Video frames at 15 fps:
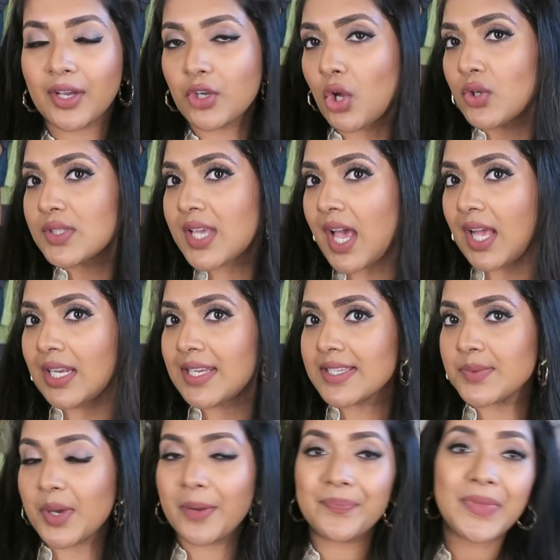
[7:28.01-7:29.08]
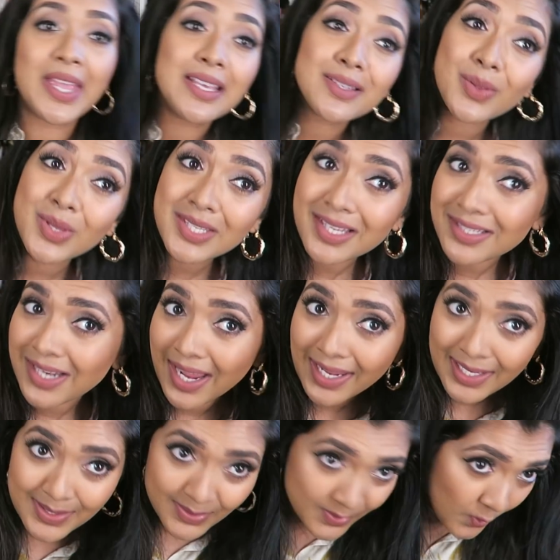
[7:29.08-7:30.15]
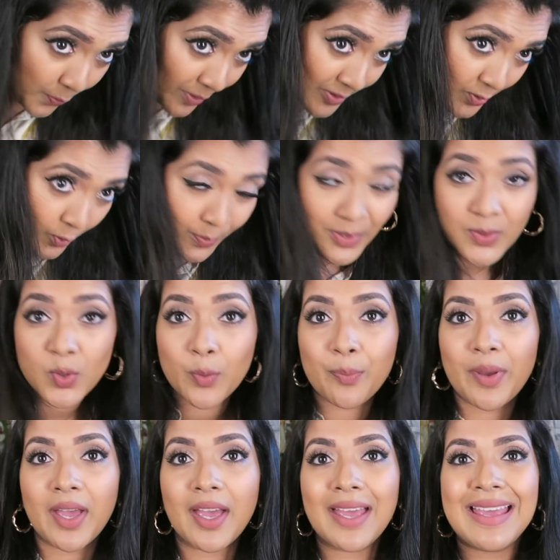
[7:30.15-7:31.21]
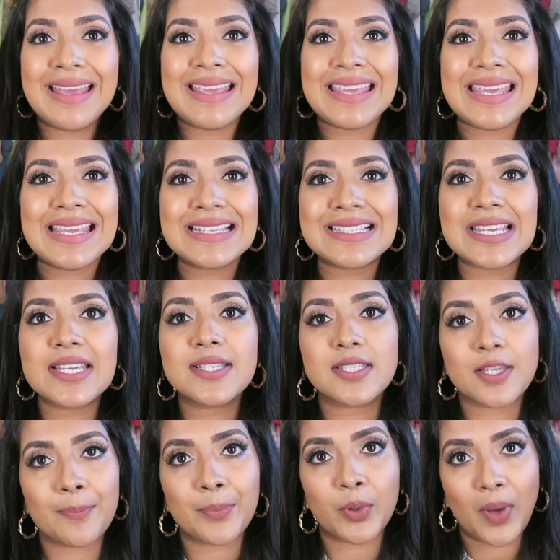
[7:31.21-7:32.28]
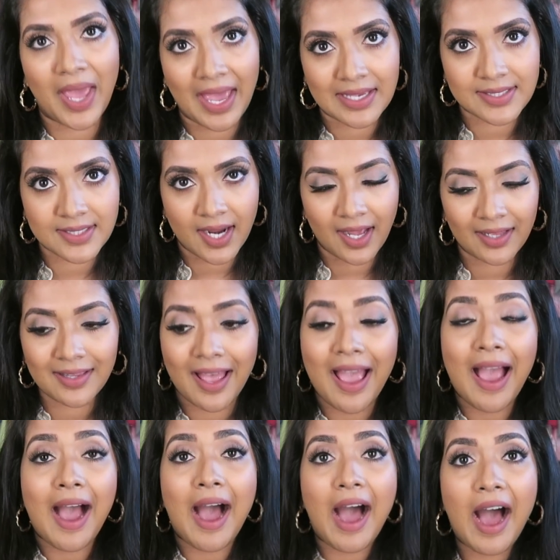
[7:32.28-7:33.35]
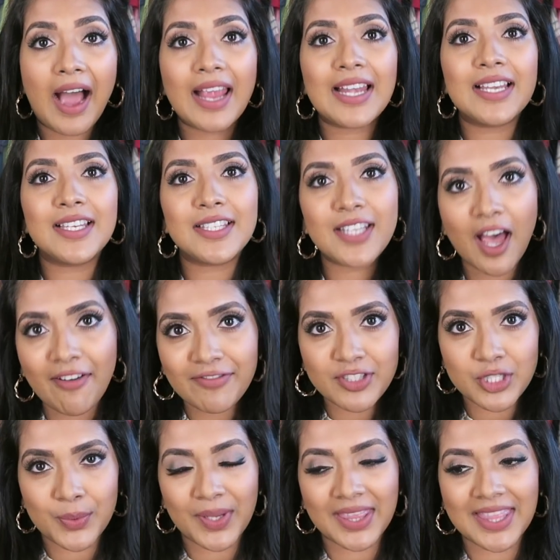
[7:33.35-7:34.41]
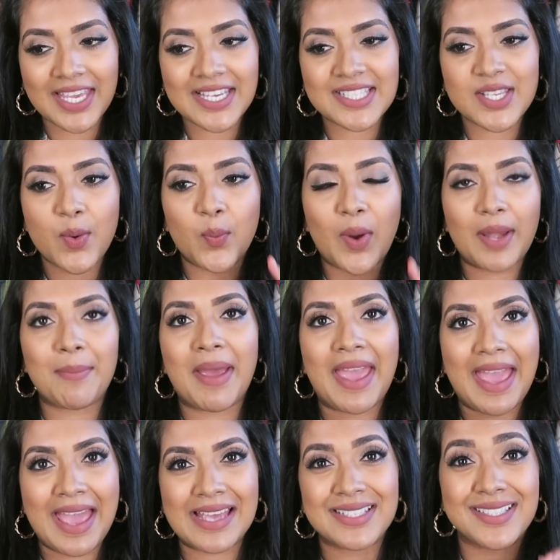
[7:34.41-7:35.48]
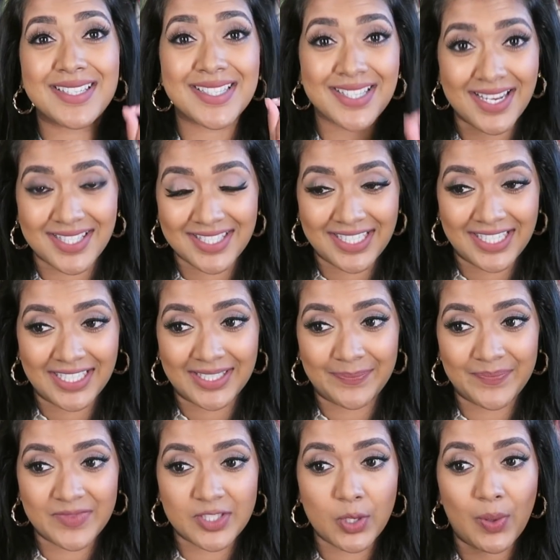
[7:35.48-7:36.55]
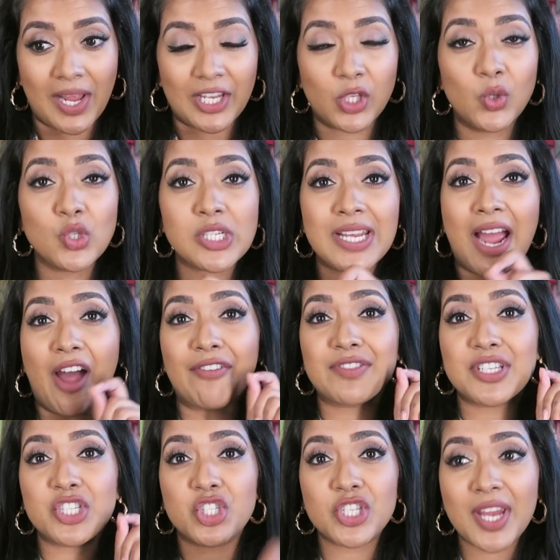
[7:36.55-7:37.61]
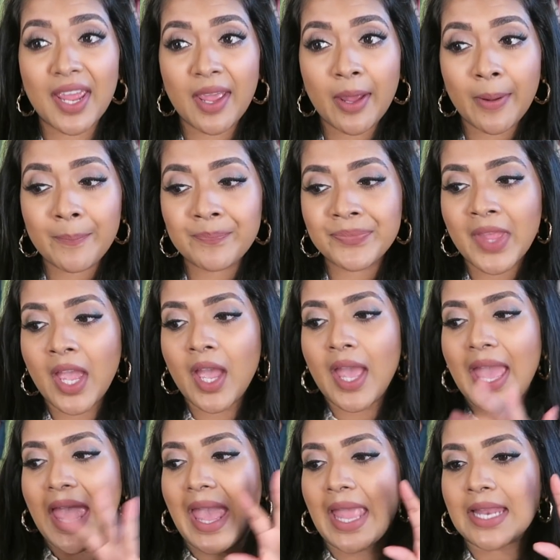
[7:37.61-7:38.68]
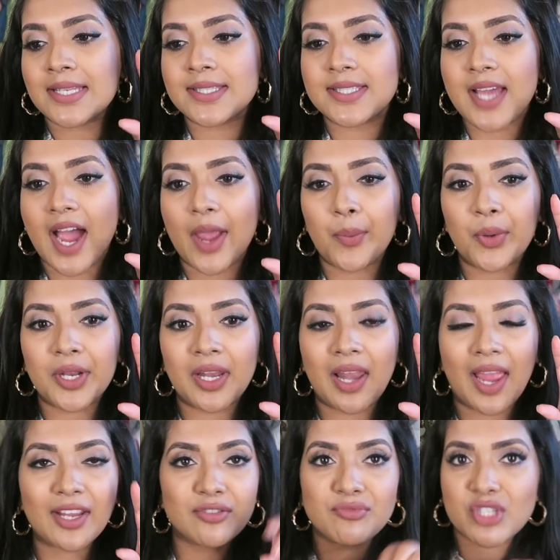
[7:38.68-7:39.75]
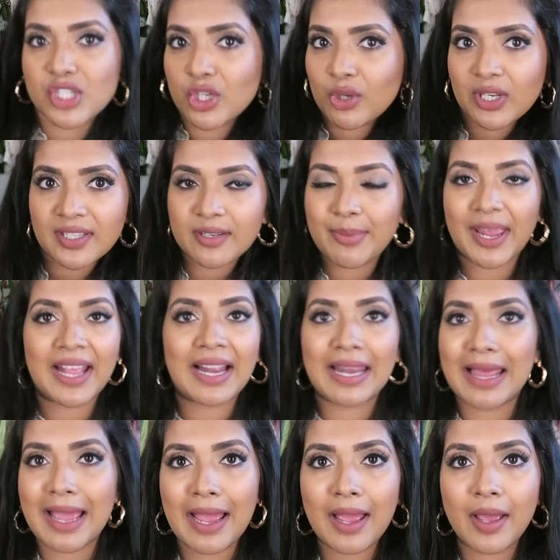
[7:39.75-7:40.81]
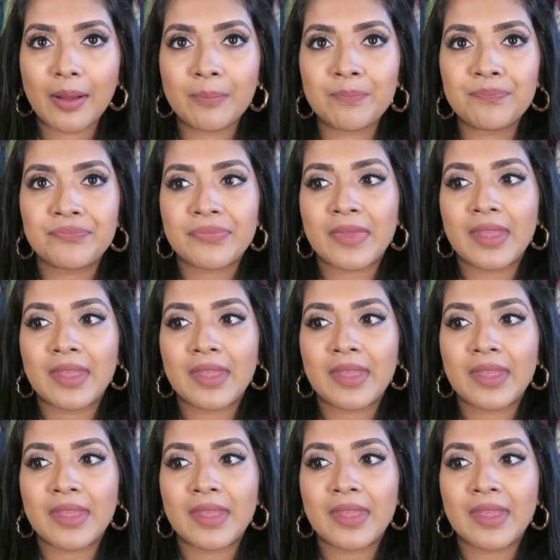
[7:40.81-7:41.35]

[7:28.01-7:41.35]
goes curly as well. So this is like a super, super, super easy, simple hairstyle. I love doing this when my hair is disgusting. So like usually after gym and I want to like just look a little bit glam,